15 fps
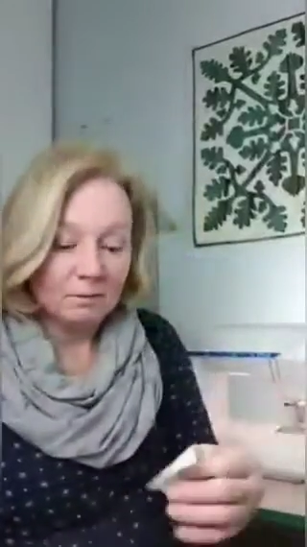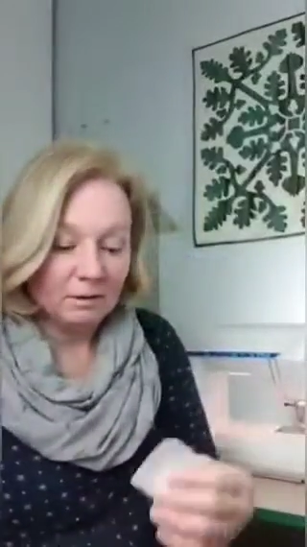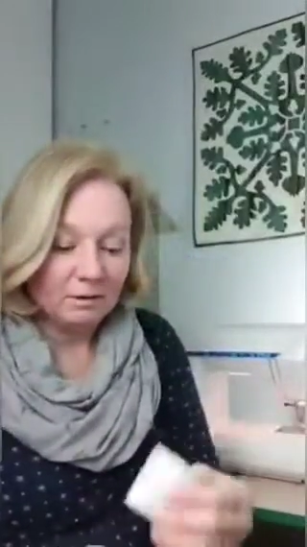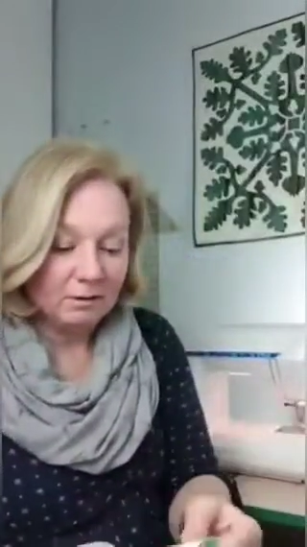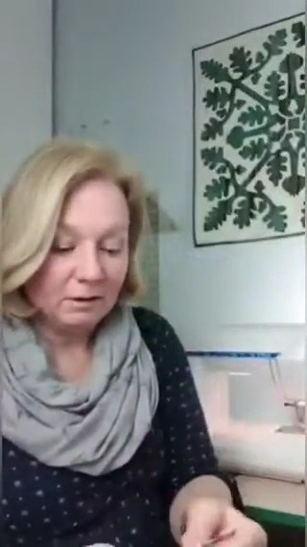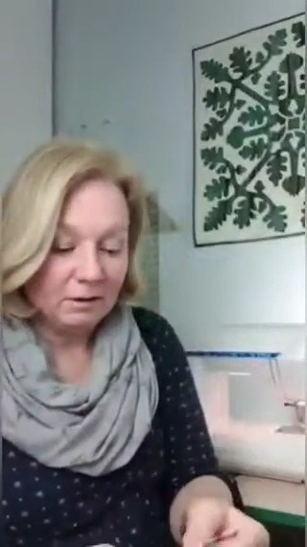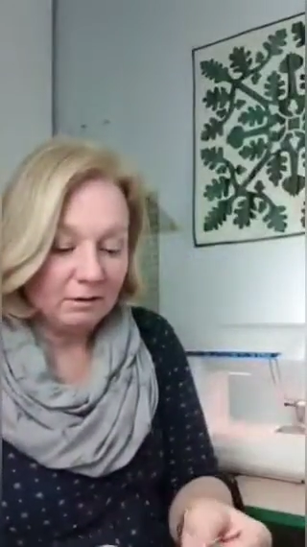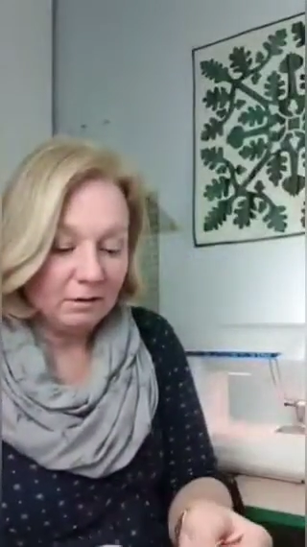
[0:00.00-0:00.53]
is
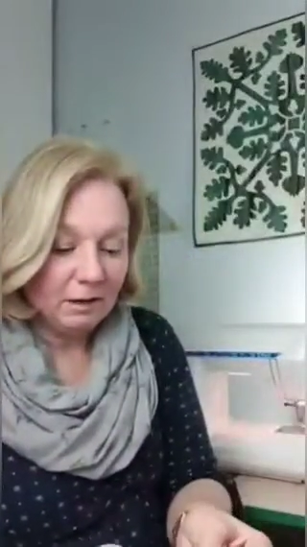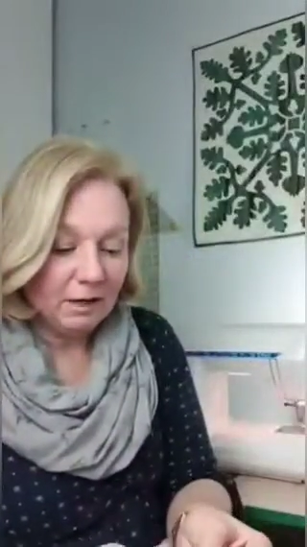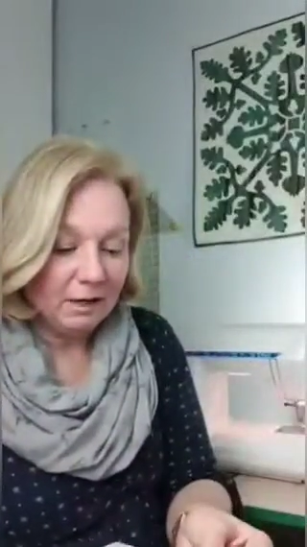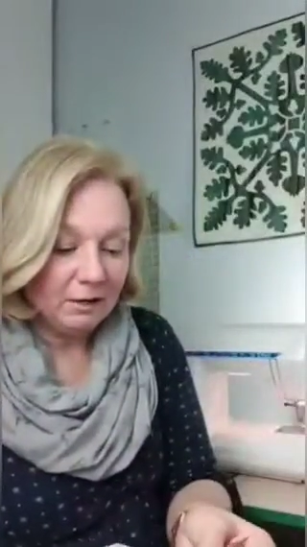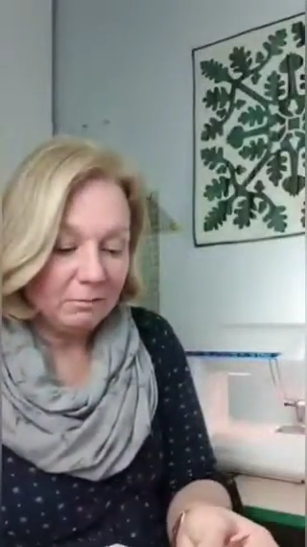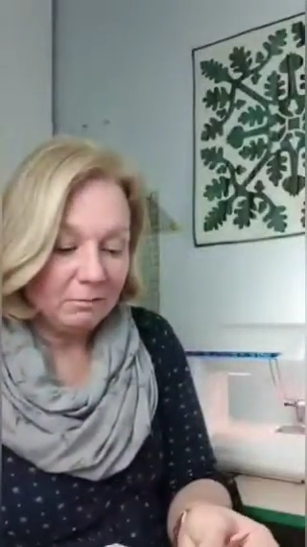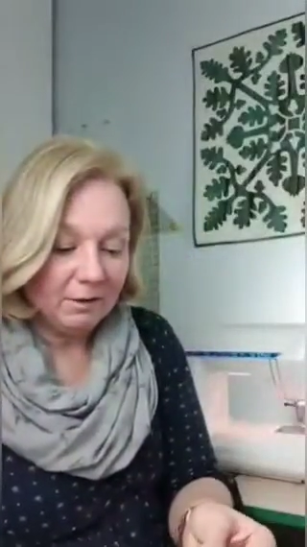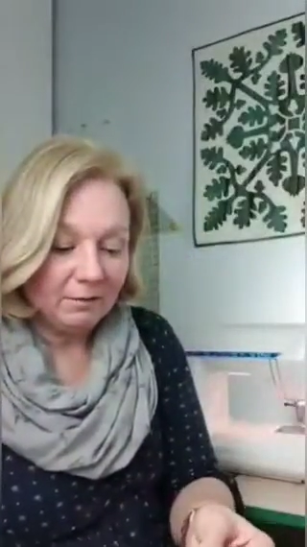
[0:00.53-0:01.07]
I need to line
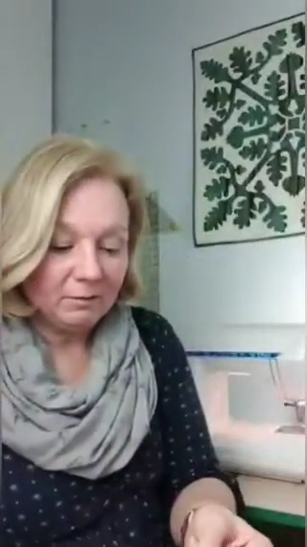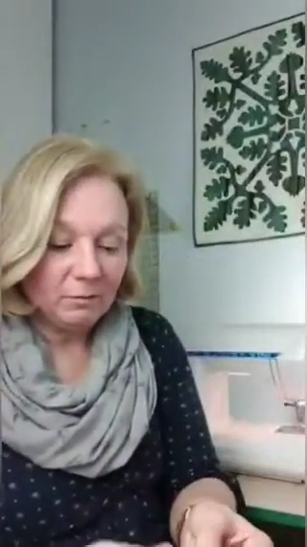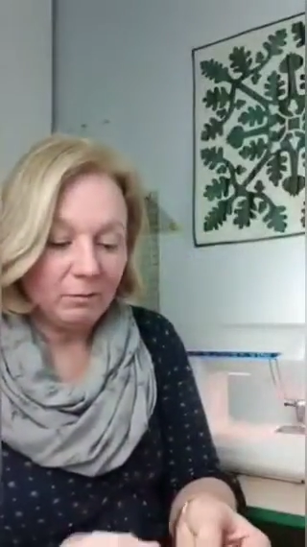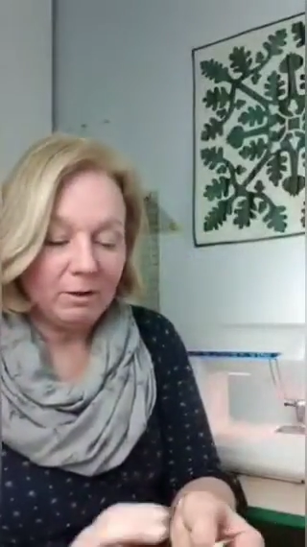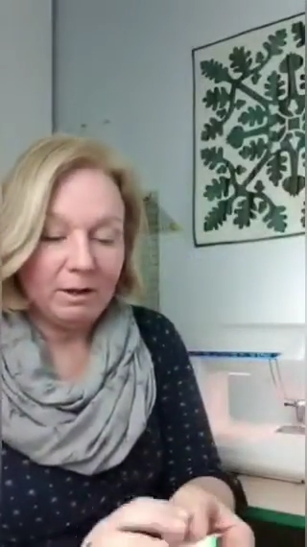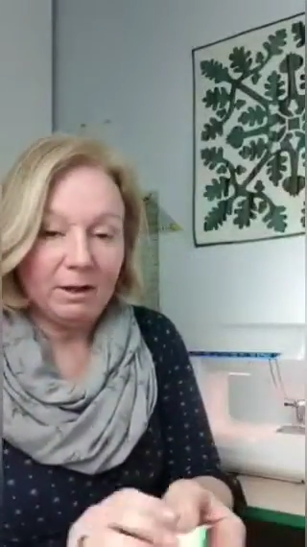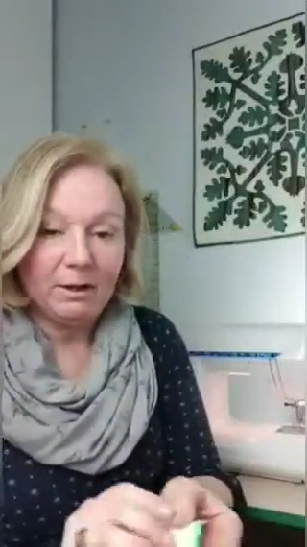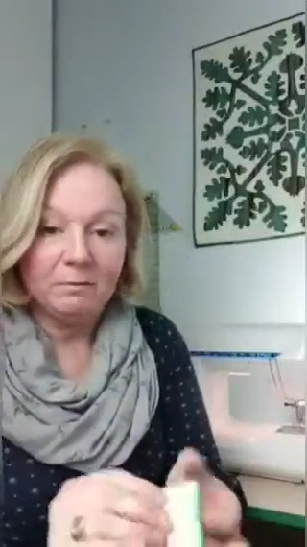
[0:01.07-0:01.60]
up my
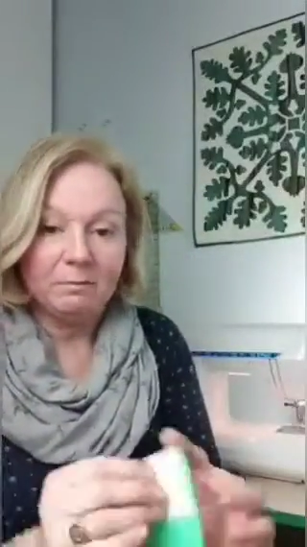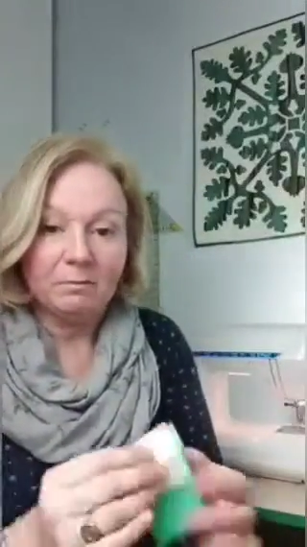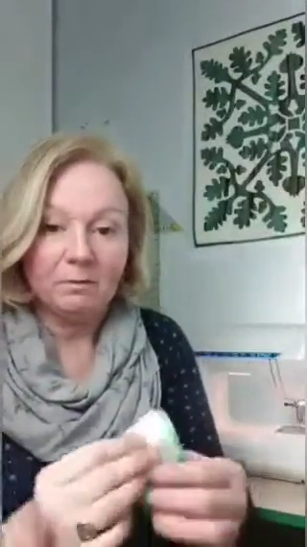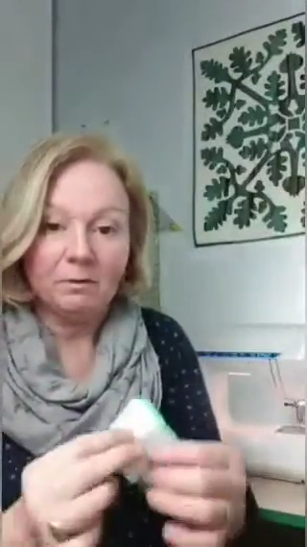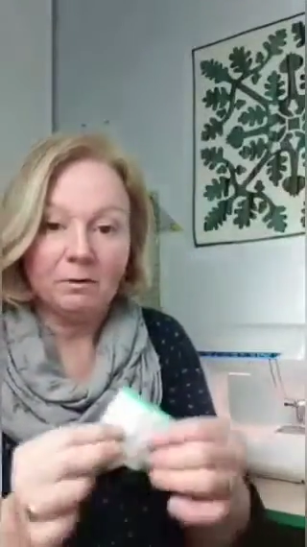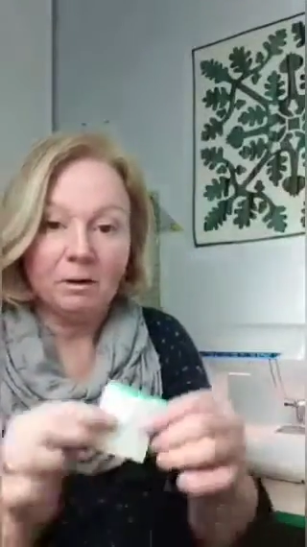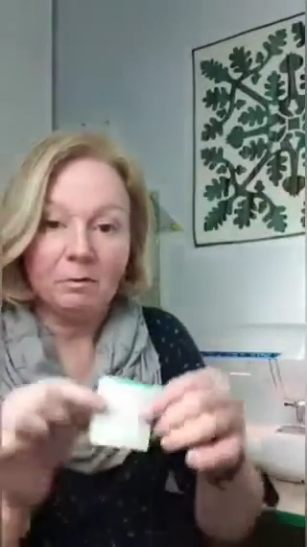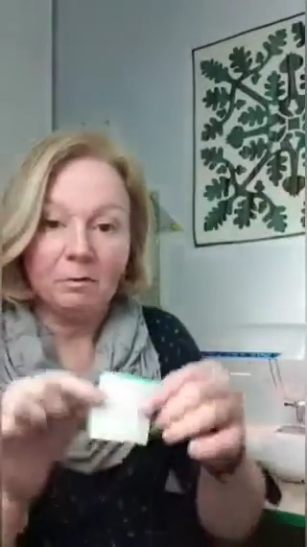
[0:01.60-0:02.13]
square
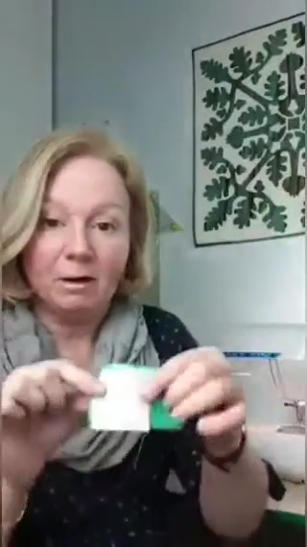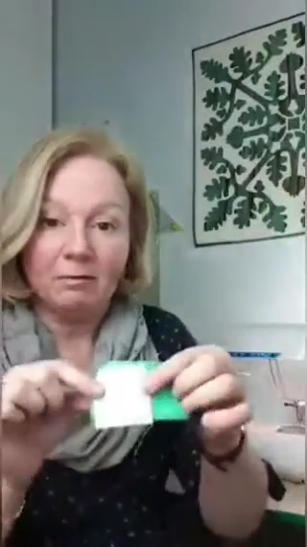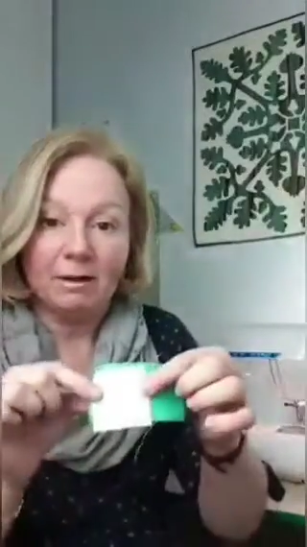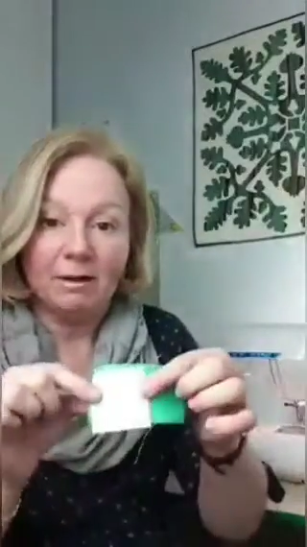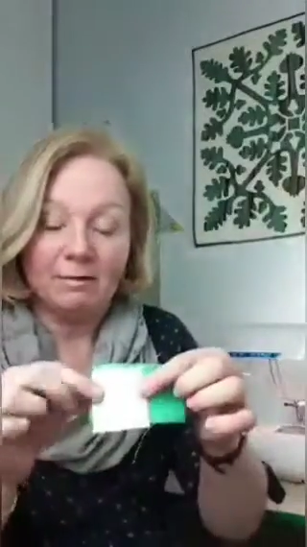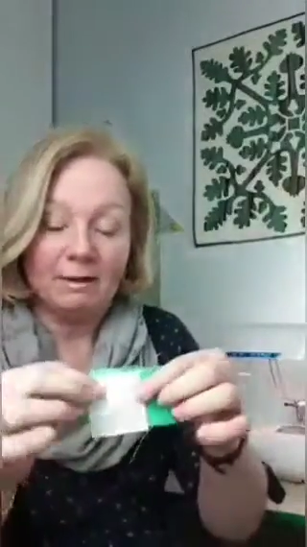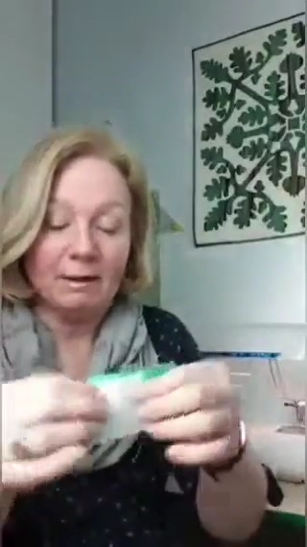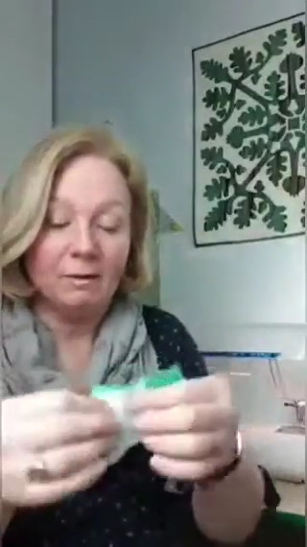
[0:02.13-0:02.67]
on my
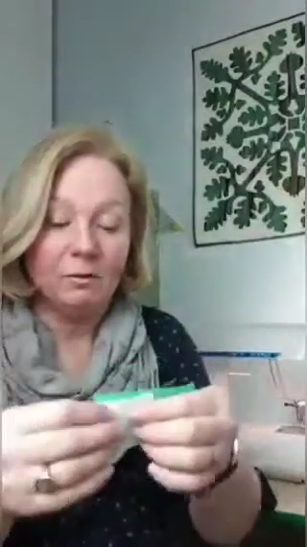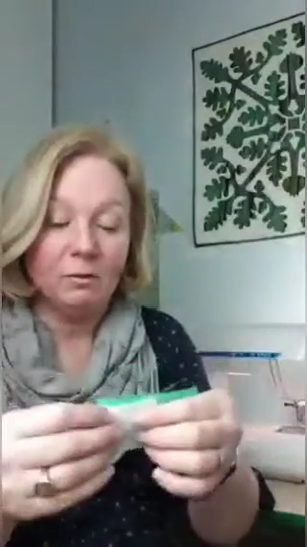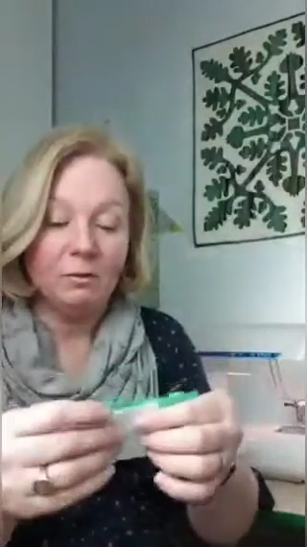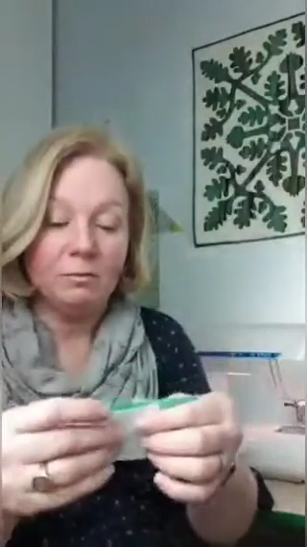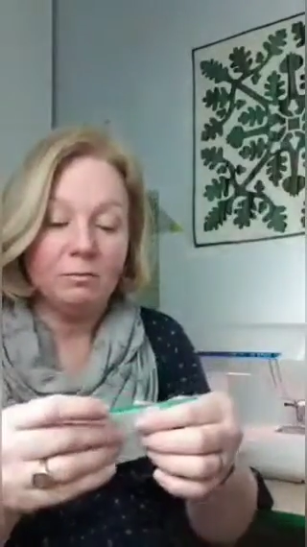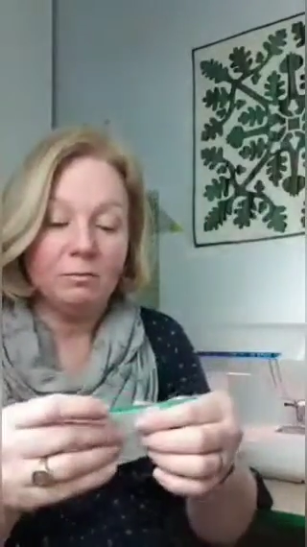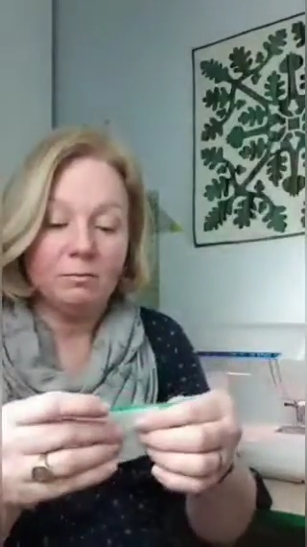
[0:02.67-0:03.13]
rectangle,